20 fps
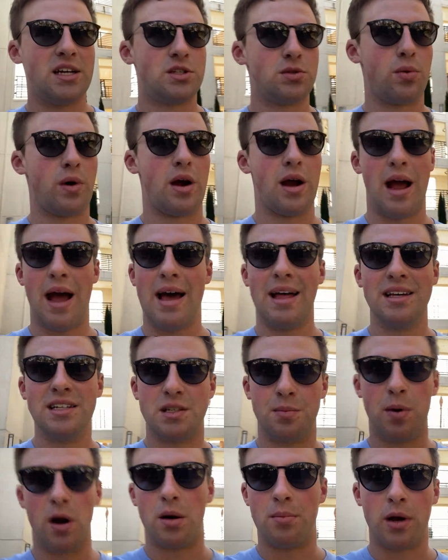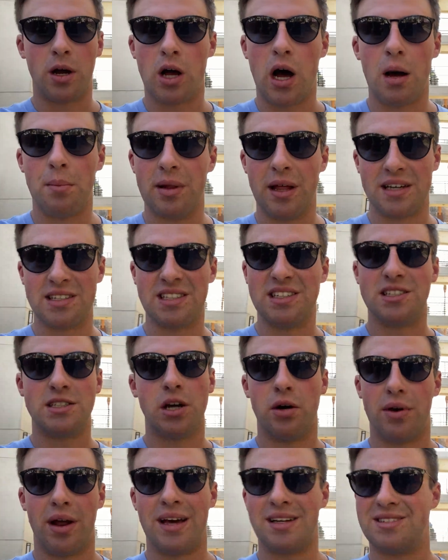swear, Allie's apartment complex is
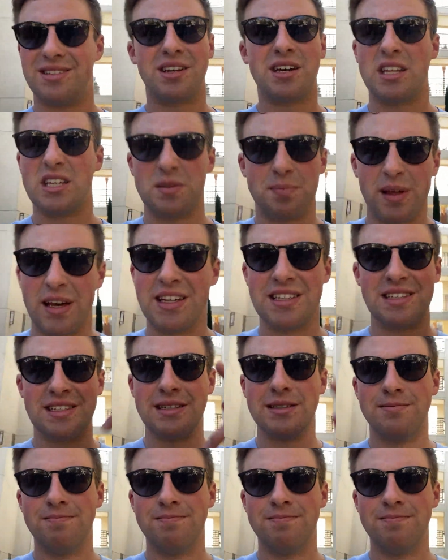so nice. Look at this place.